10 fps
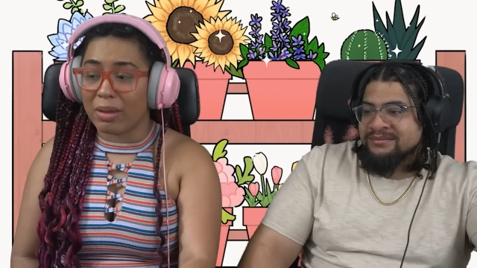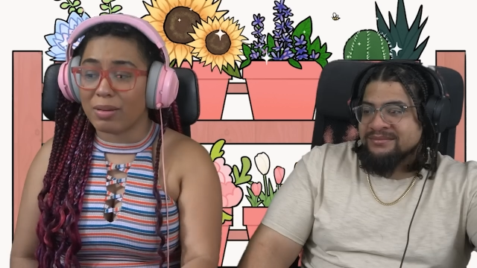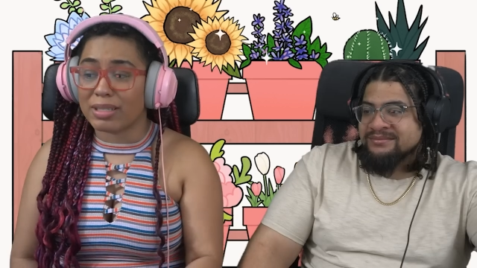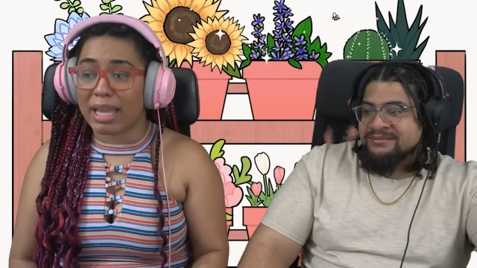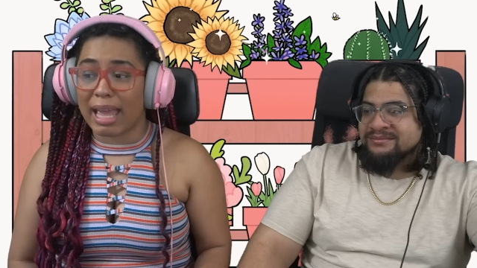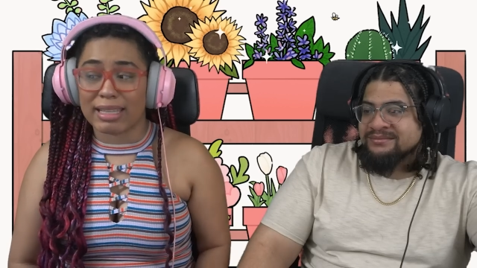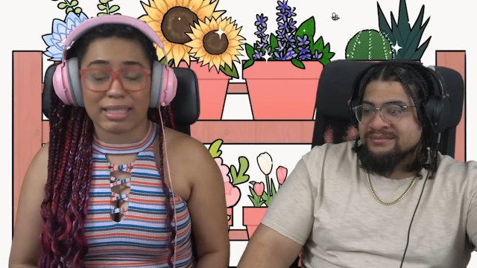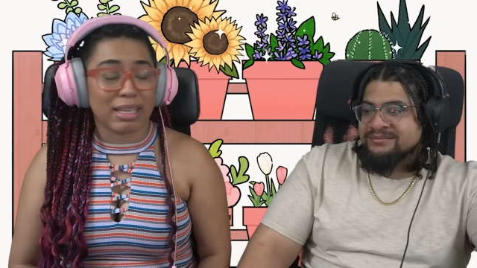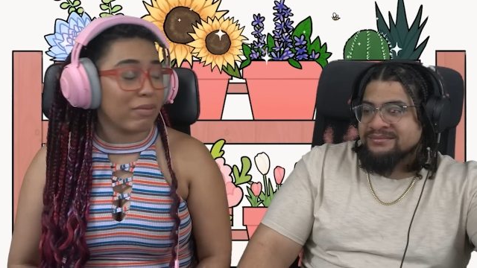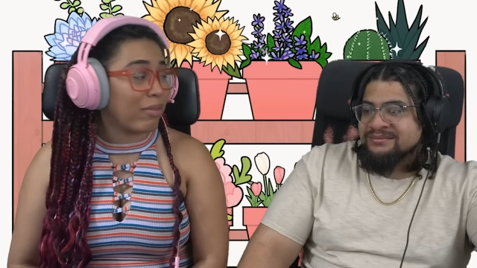Speaker 1: He was
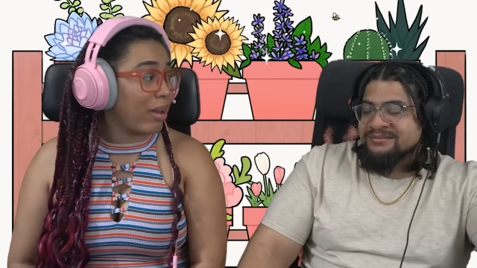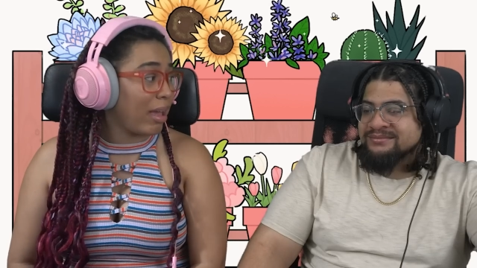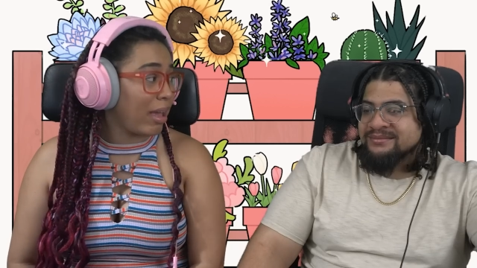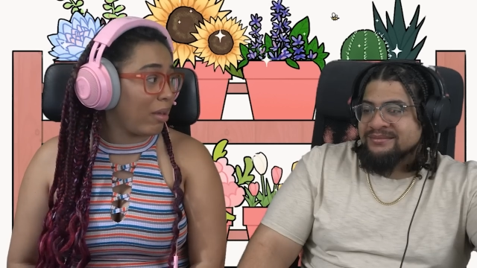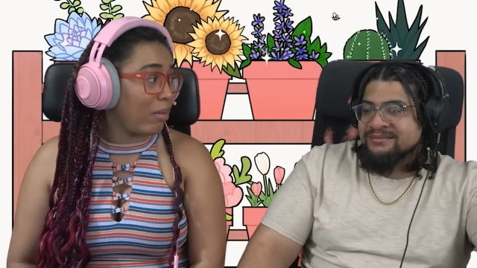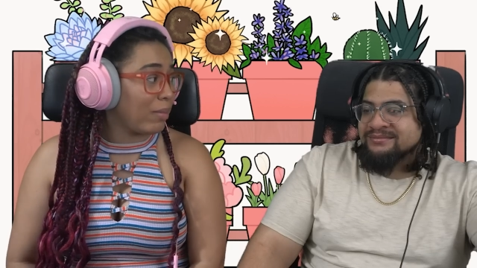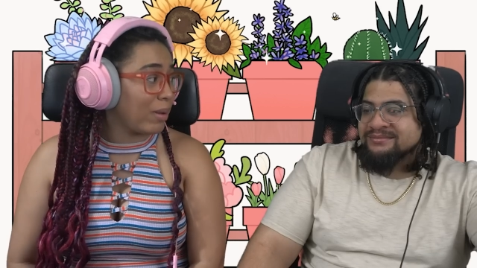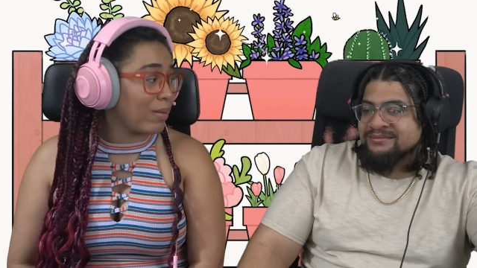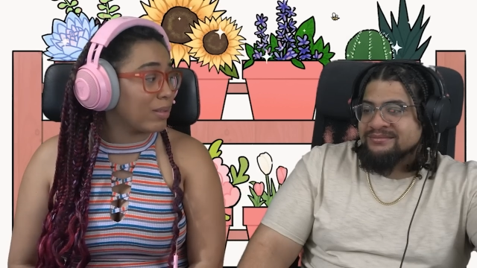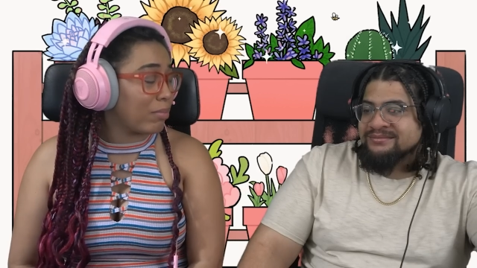asking for help. He
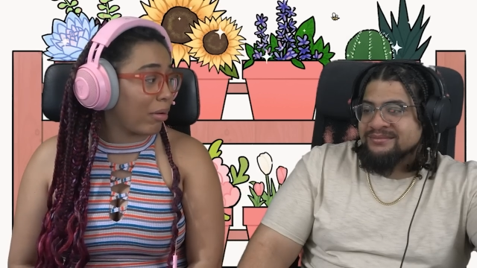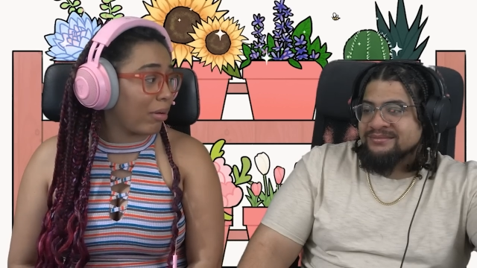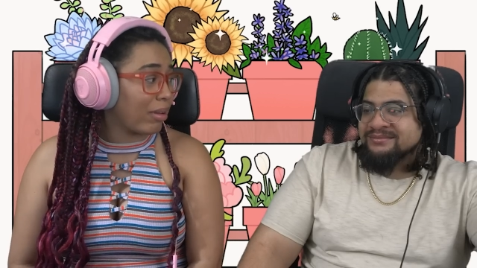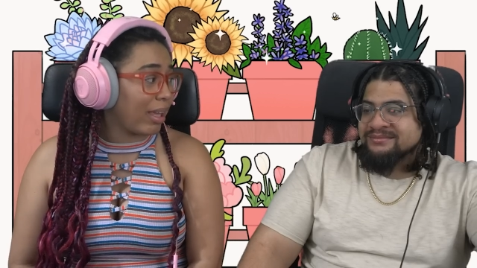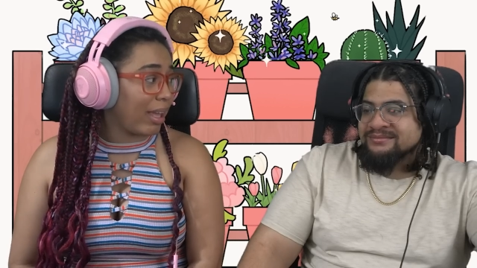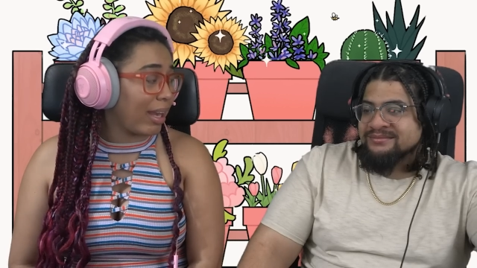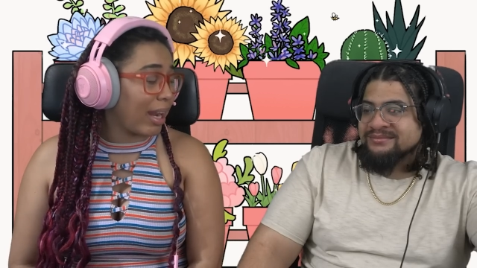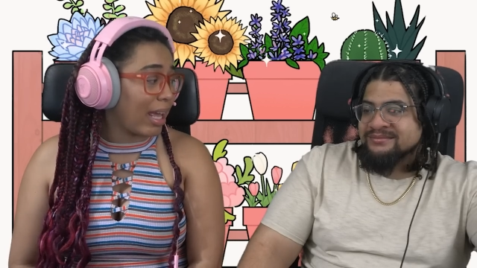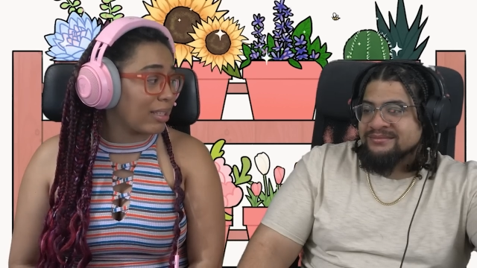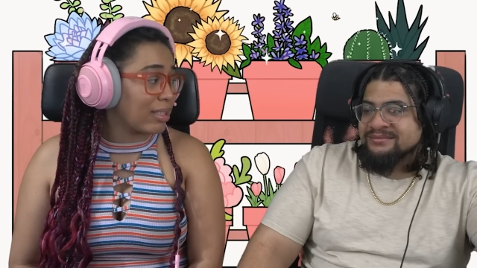was barking
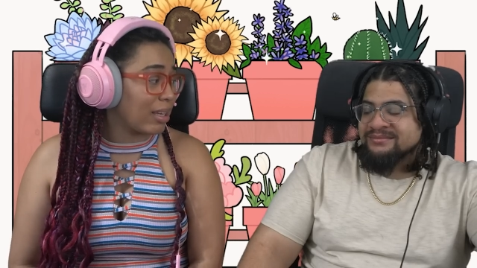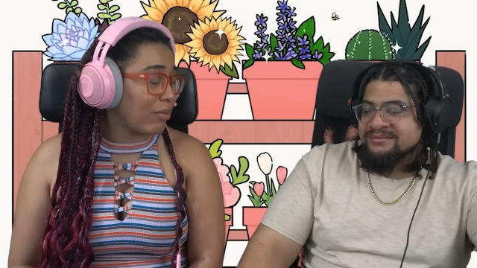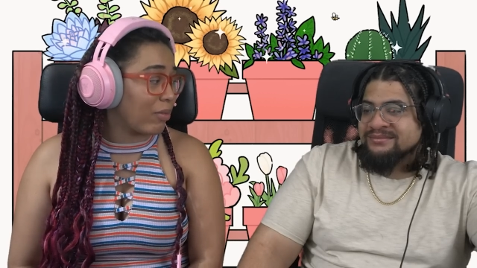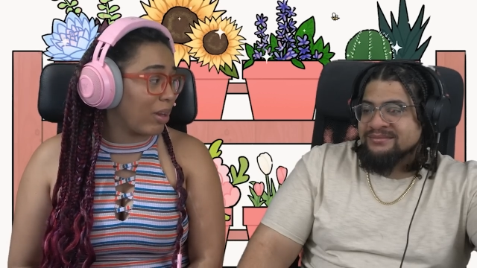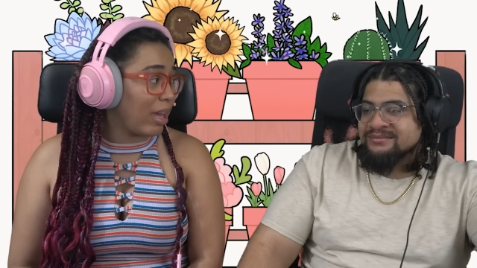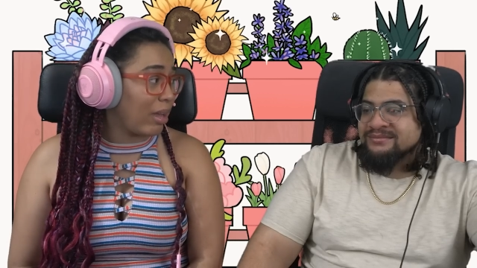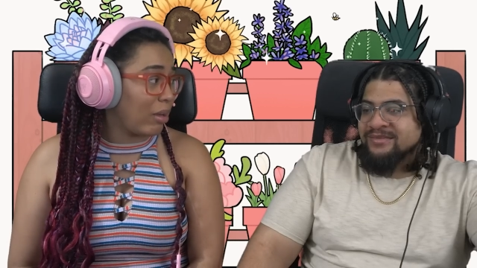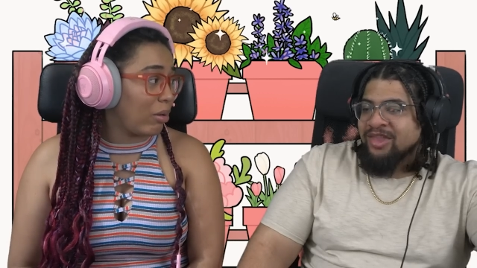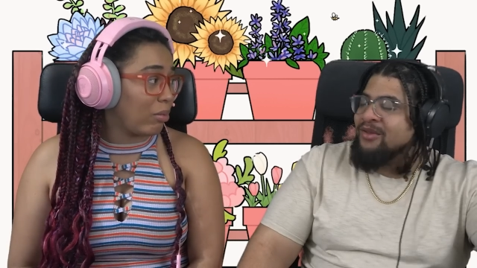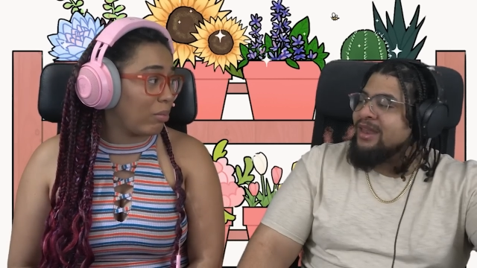and asking for
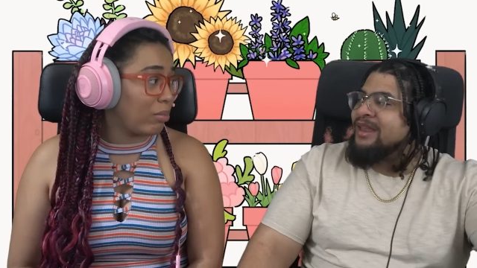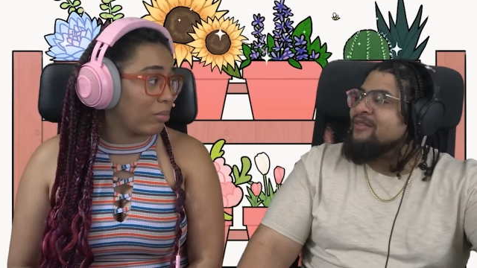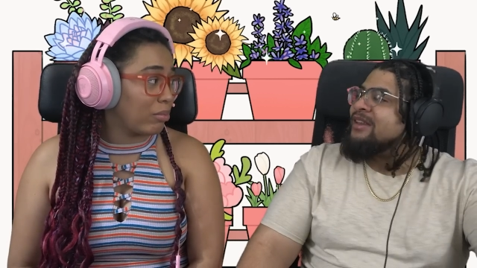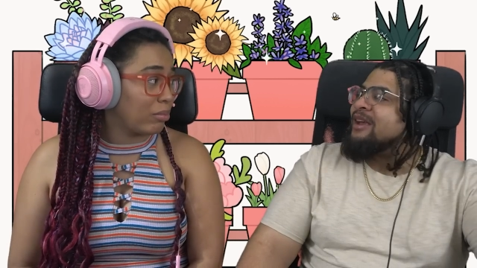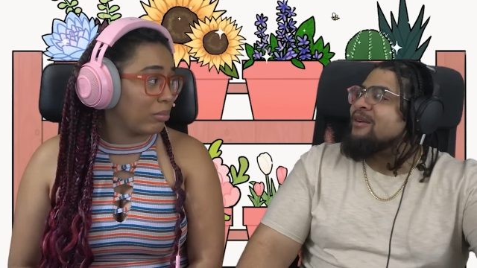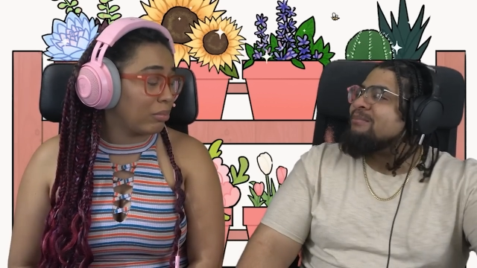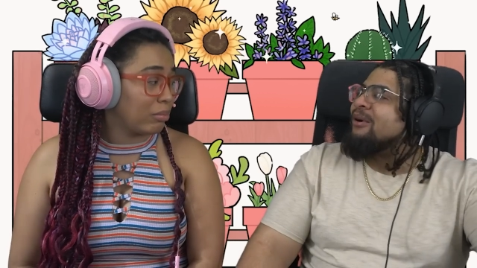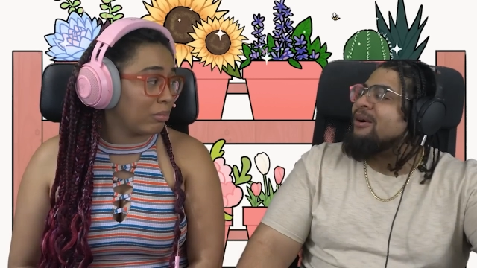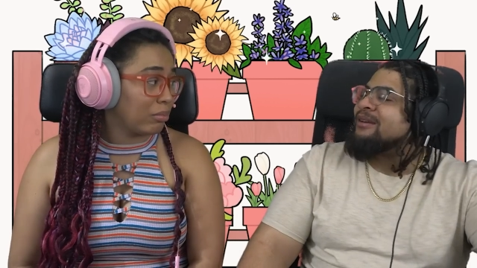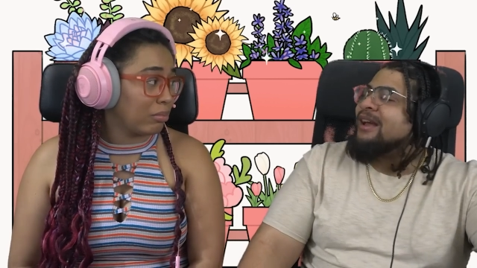help.
Speaker 2: You didn't even hear it
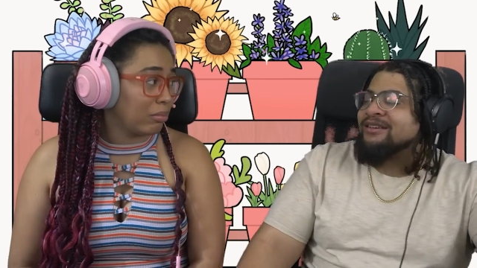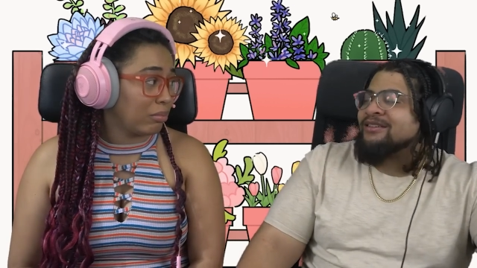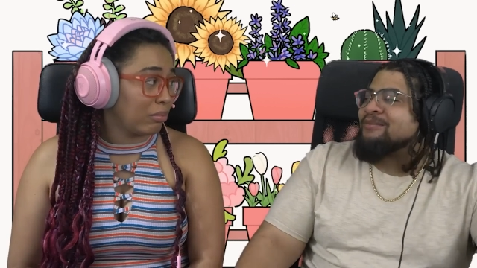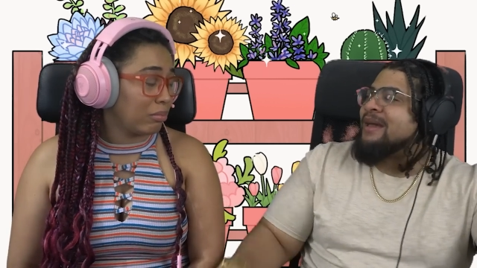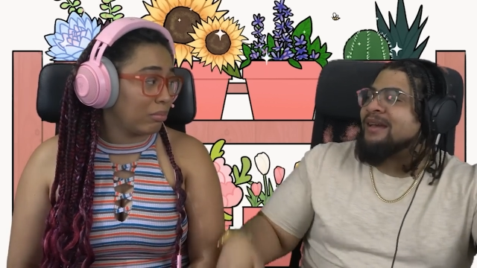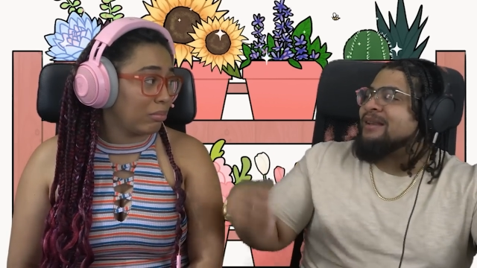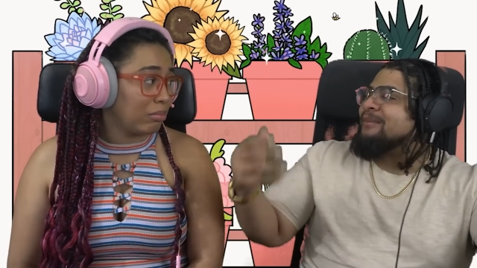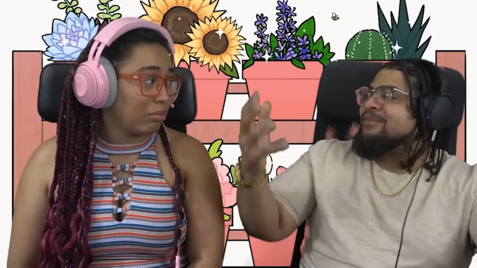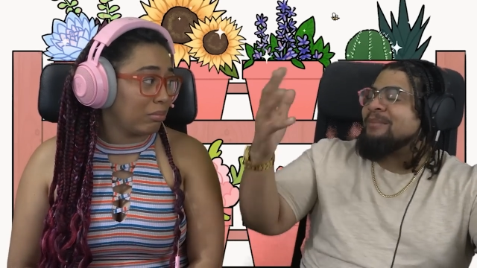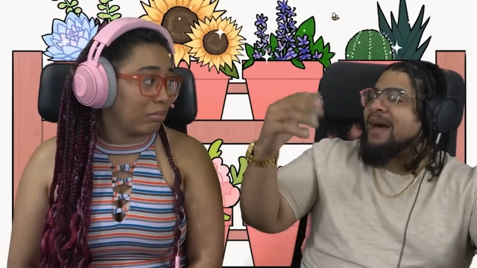bark. Now you're just making
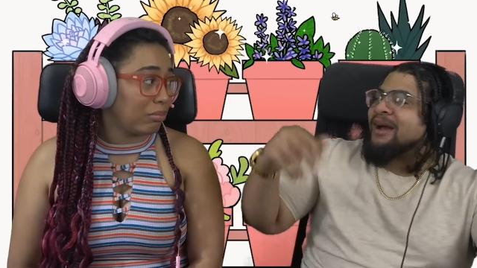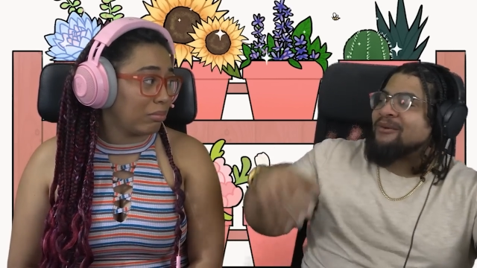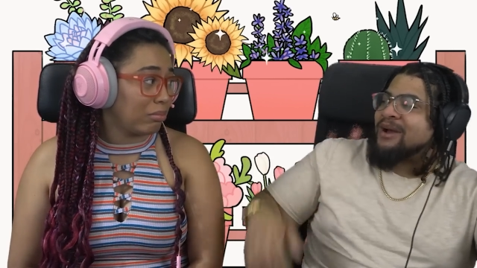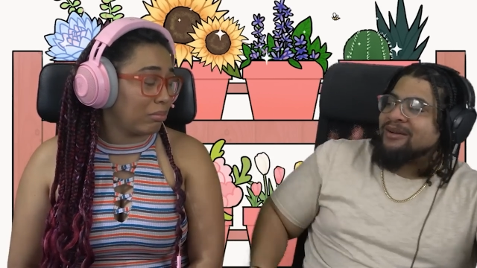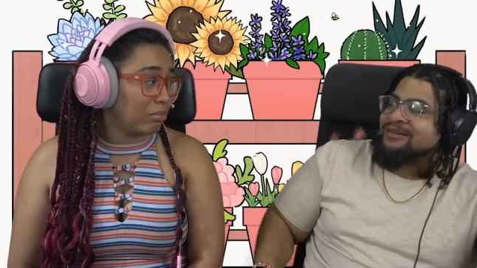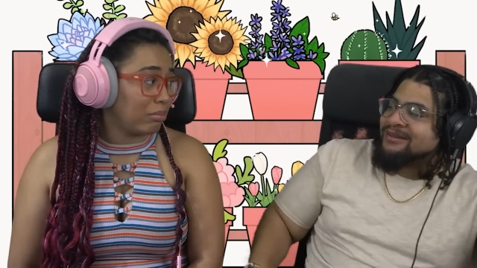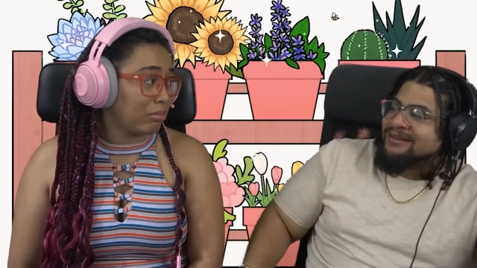up the background.